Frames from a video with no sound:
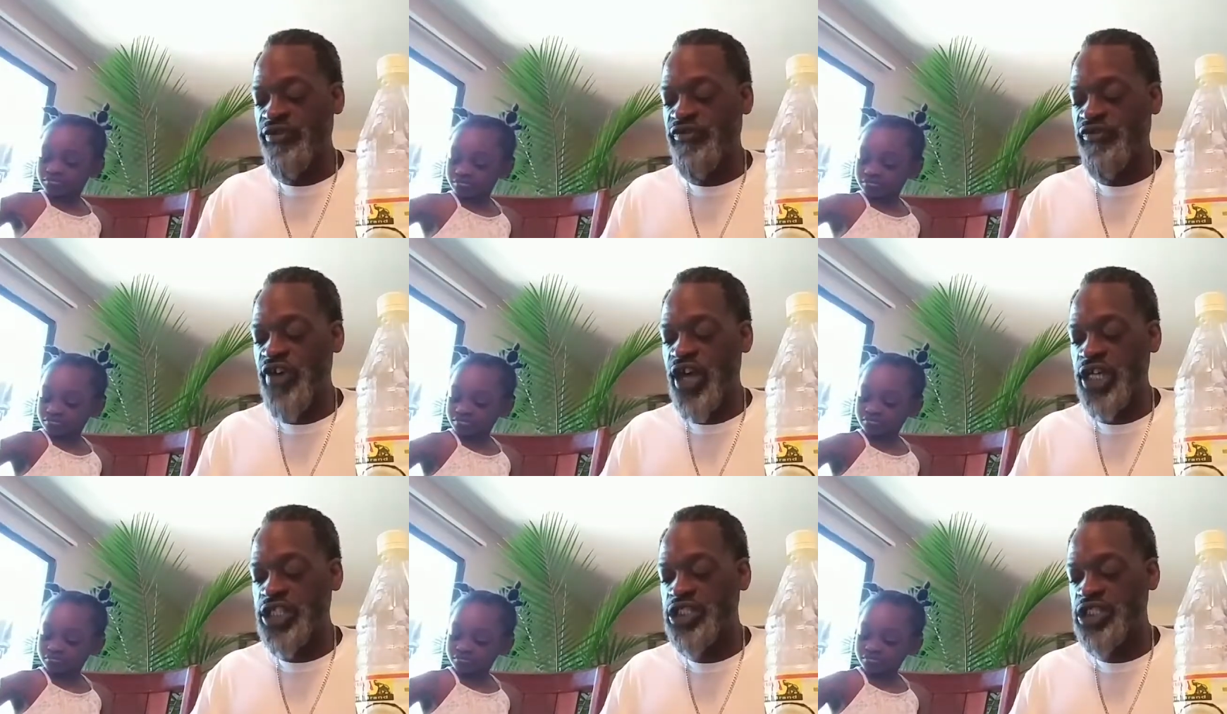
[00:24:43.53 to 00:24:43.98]

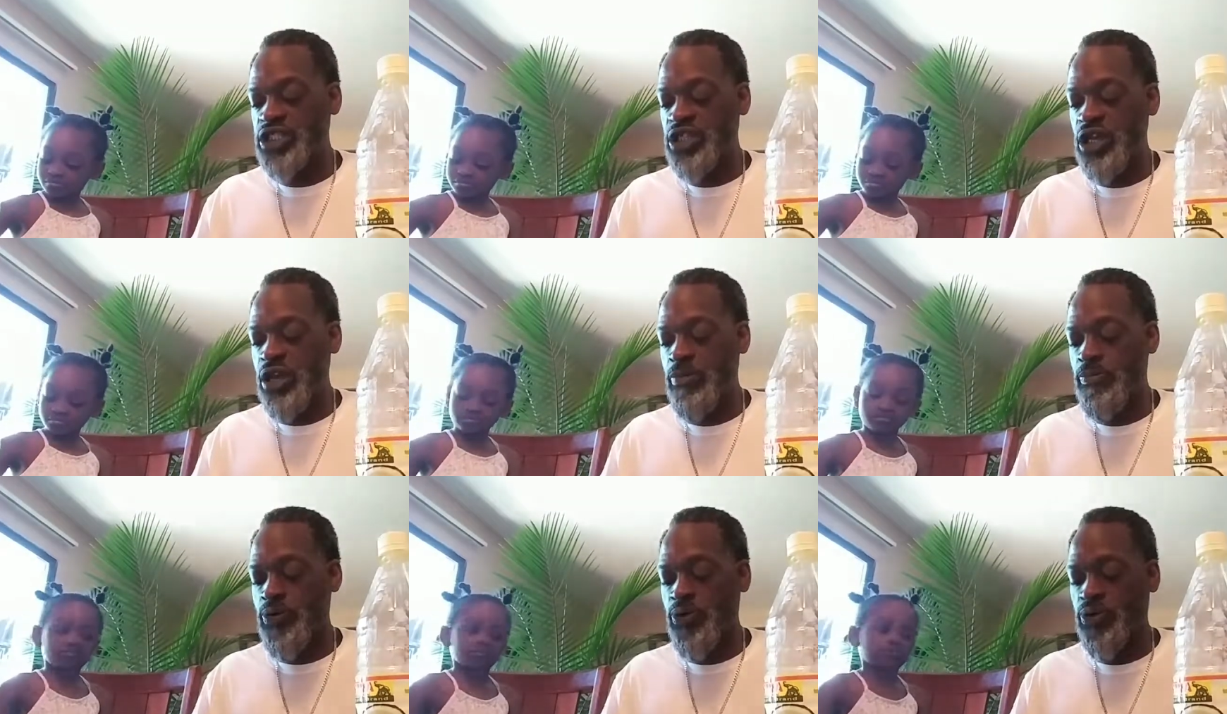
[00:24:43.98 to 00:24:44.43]
Speaker 1: infection,
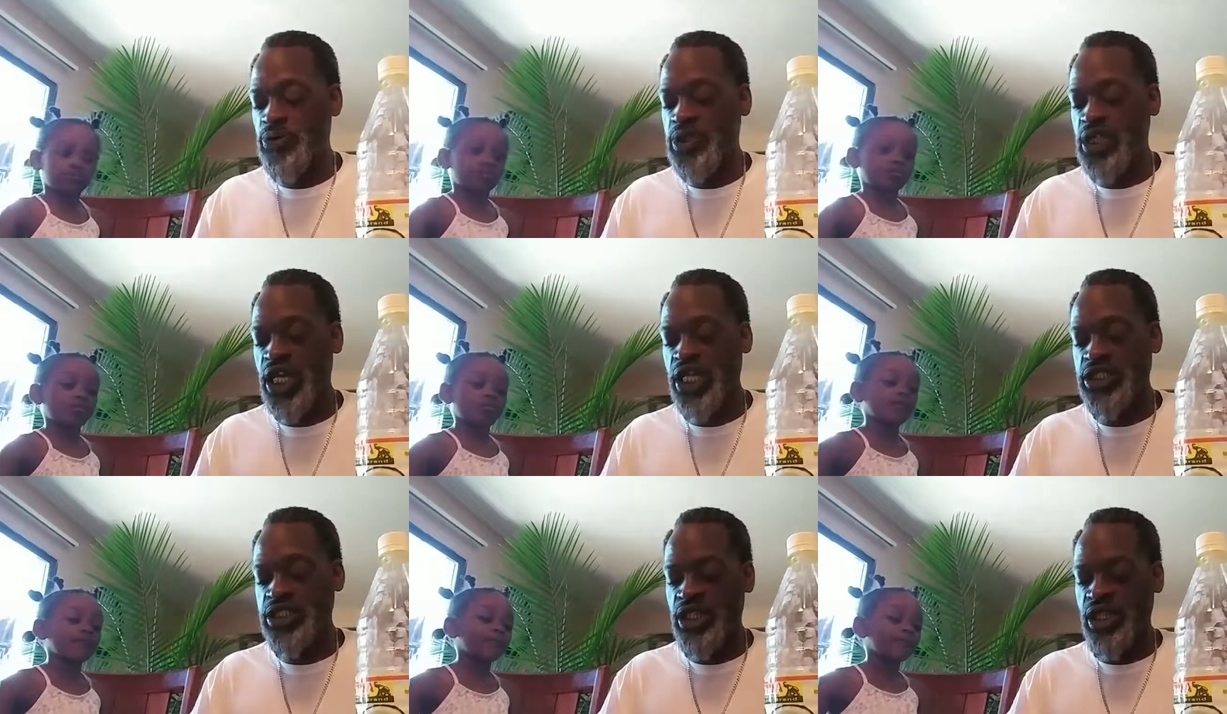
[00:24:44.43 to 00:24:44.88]
and
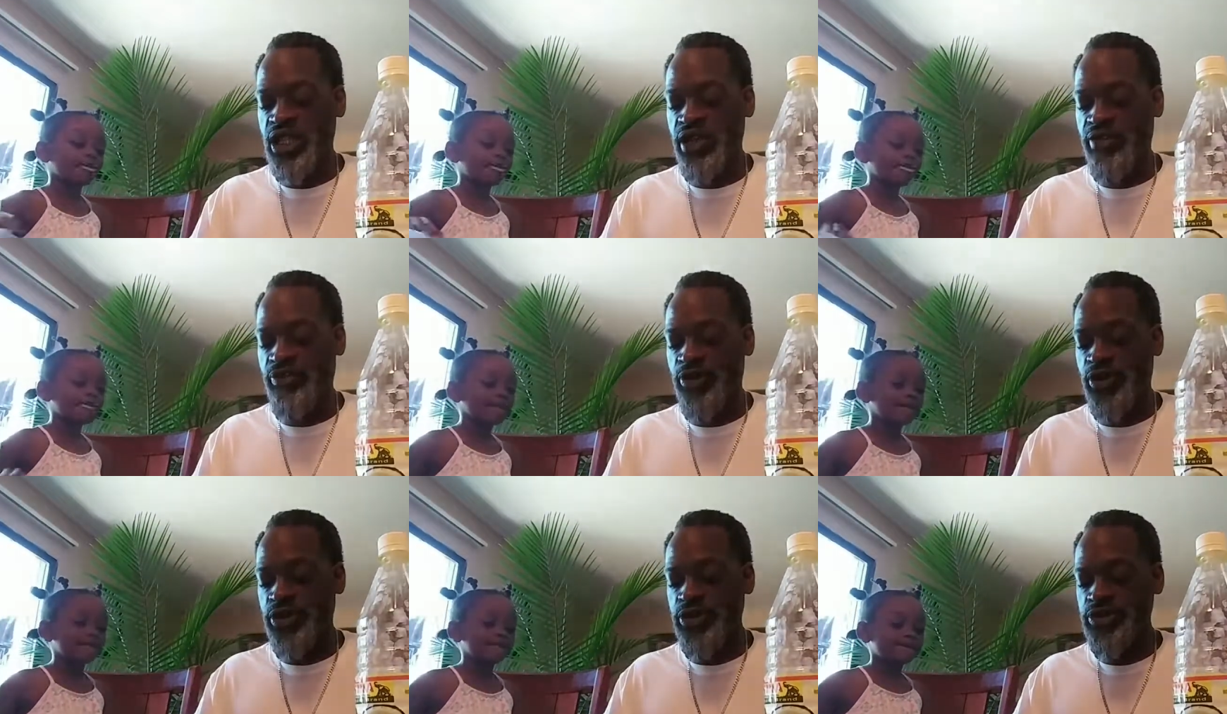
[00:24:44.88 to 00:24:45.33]
protects the
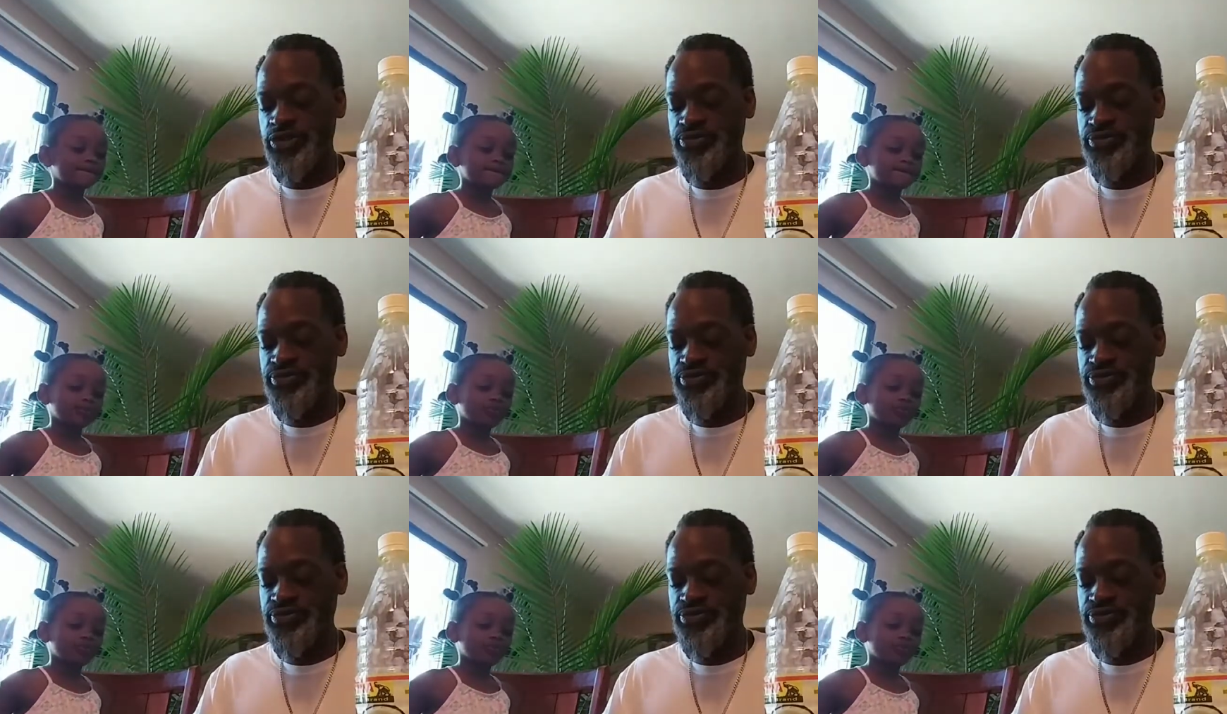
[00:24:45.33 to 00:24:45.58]
liver.